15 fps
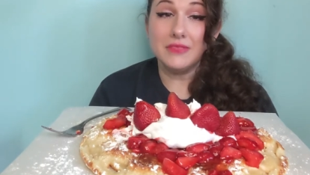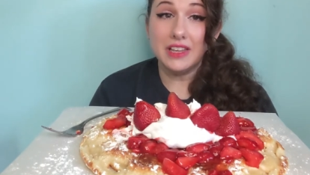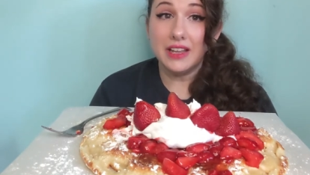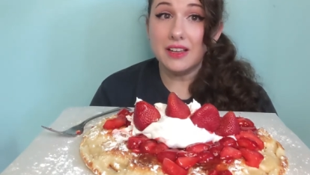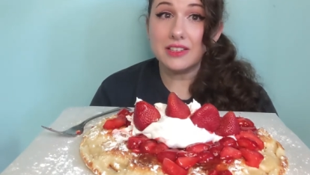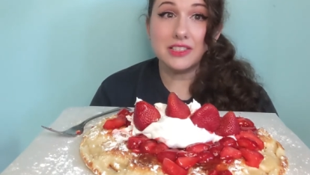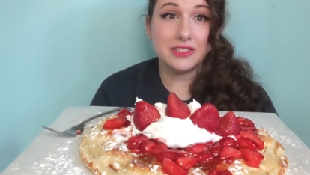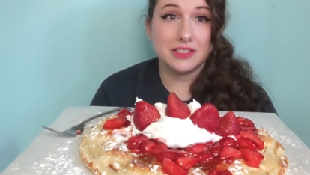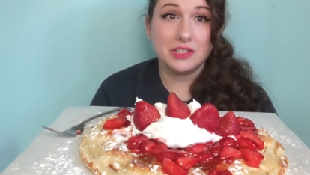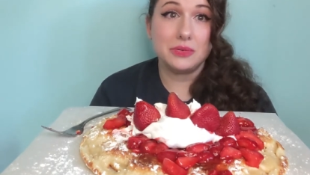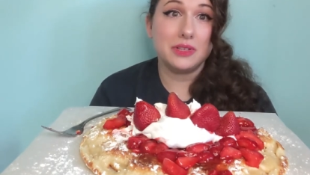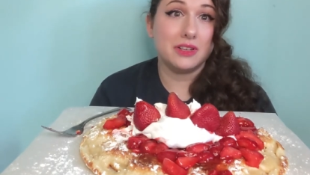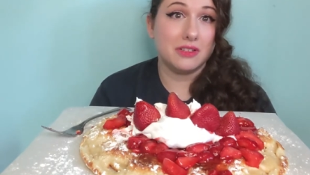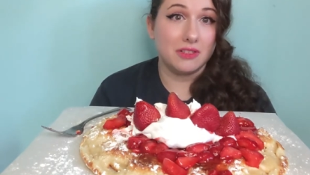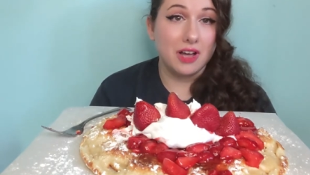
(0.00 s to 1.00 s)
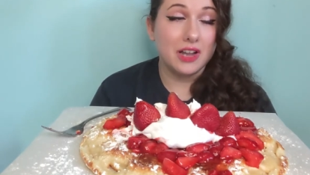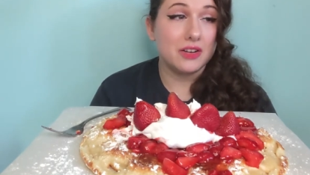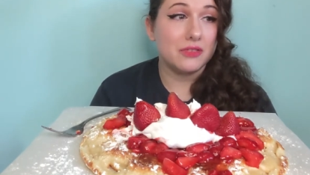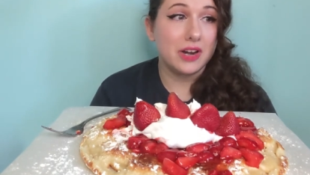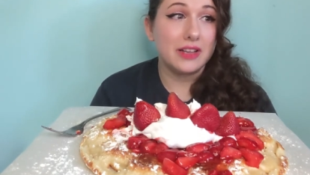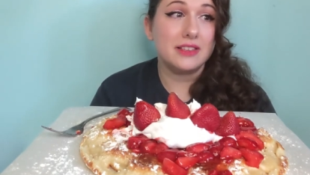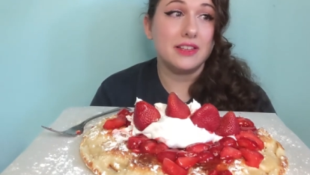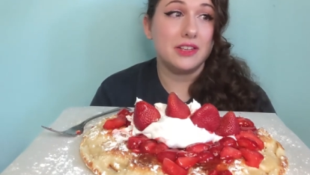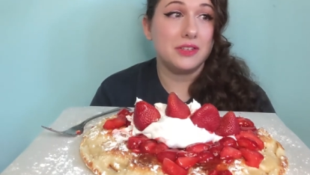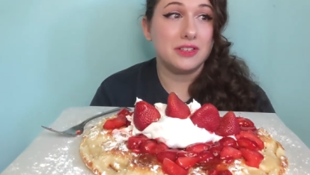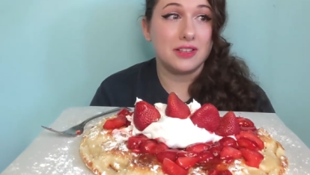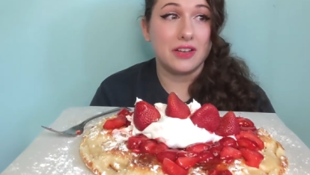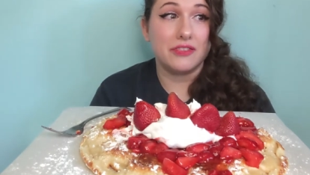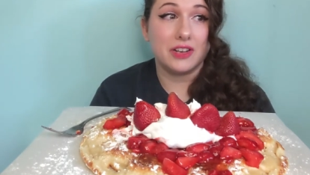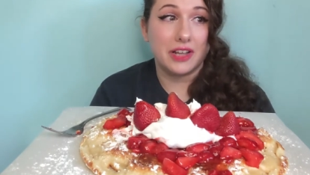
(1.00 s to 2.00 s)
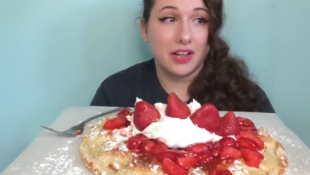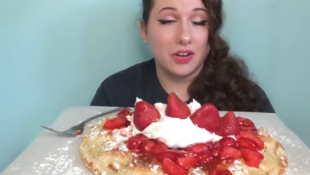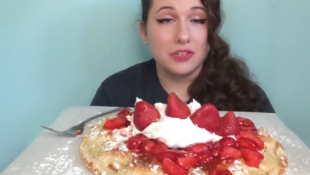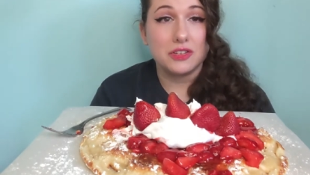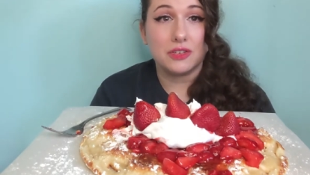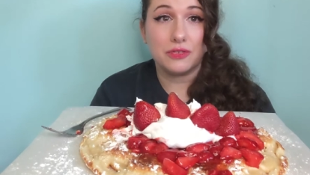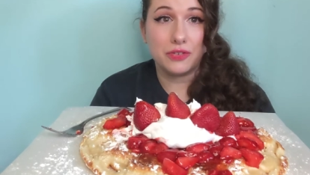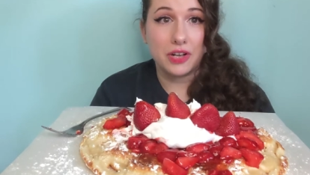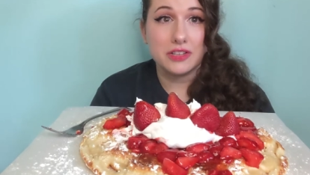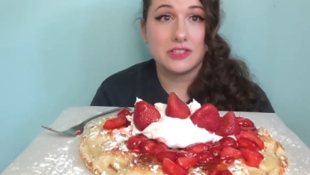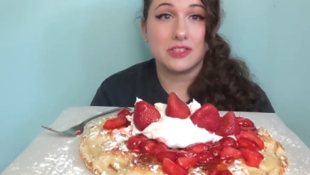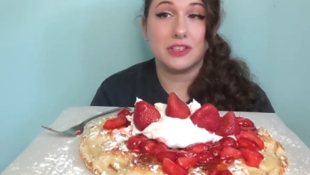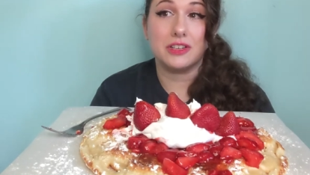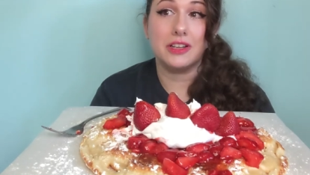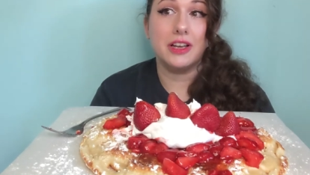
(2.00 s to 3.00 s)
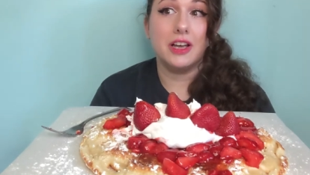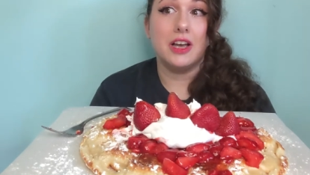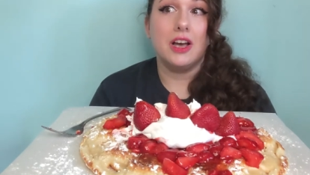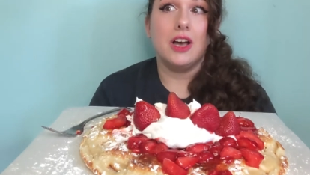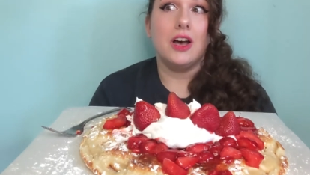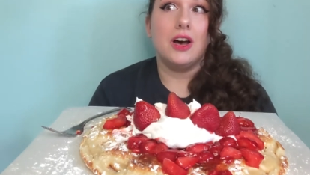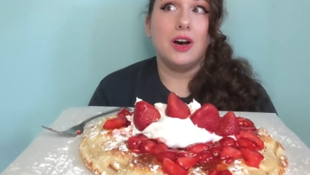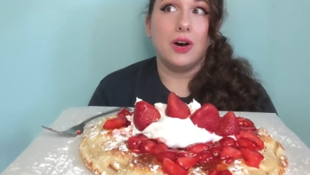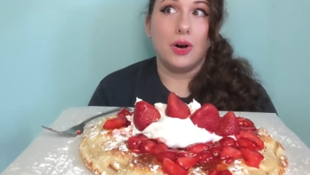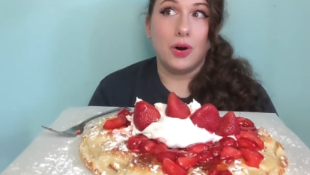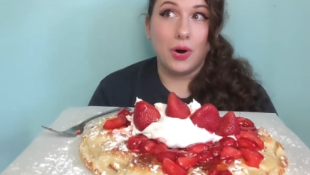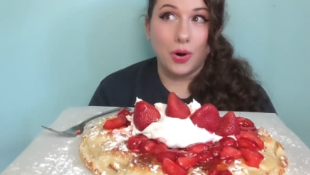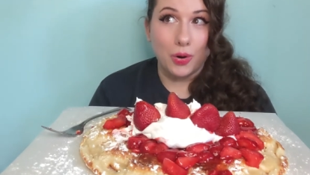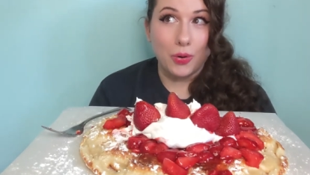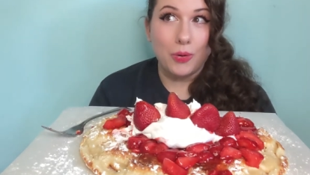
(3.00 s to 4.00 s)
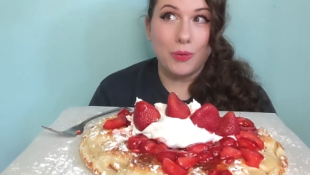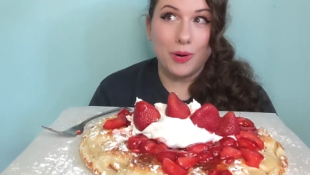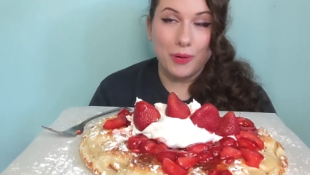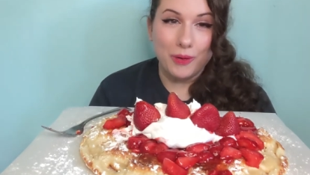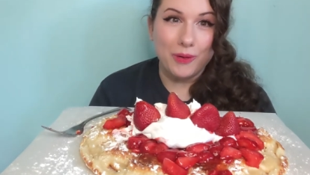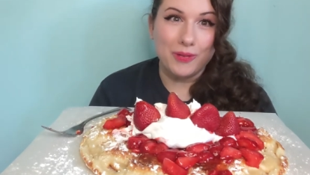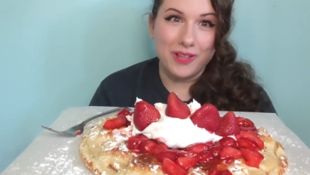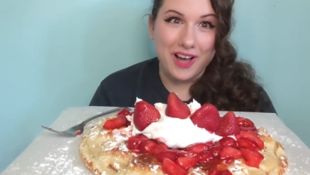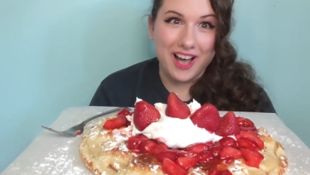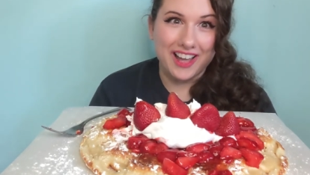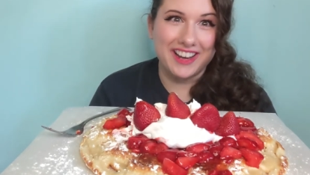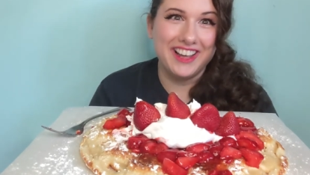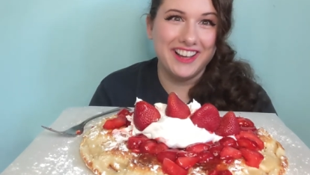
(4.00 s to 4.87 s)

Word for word: yeah, just doing a lot of rescue stuff. And I also fostered a whole, whole lot